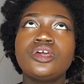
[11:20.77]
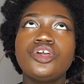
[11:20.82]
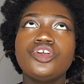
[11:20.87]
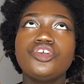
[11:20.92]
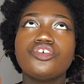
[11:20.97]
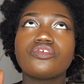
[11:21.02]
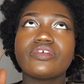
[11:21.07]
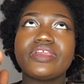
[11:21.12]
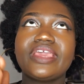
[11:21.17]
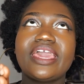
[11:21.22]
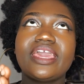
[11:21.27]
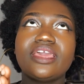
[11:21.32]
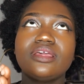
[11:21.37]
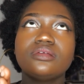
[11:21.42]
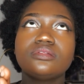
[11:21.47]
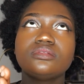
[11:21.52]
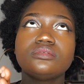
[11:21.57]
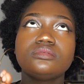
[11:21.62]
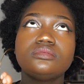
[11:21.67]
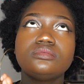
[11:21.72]

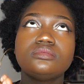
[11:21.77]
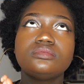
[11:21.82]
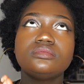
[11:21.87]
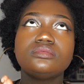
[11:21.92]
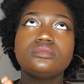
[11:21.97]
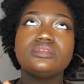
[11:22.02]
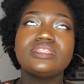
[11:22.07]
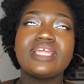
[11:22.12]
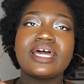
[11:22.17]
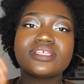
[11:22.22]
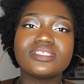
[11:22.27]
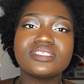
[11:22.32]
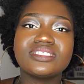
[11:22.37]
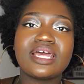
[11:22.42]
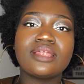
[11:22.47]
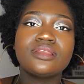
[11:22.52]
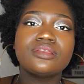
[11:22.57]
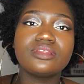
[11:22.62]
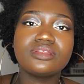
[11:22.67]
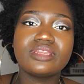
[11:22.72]
create that
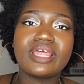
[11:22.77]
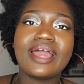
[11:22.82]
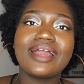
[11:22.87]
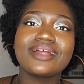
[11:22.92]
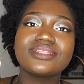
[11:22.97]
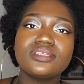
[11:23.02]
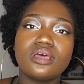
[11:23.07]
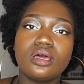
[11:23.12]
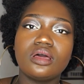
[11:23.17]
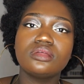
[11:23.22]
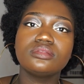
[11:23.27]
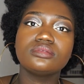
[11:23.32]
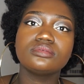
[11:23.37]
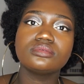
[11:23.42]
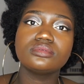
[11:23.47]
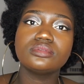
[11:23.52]
standard actor.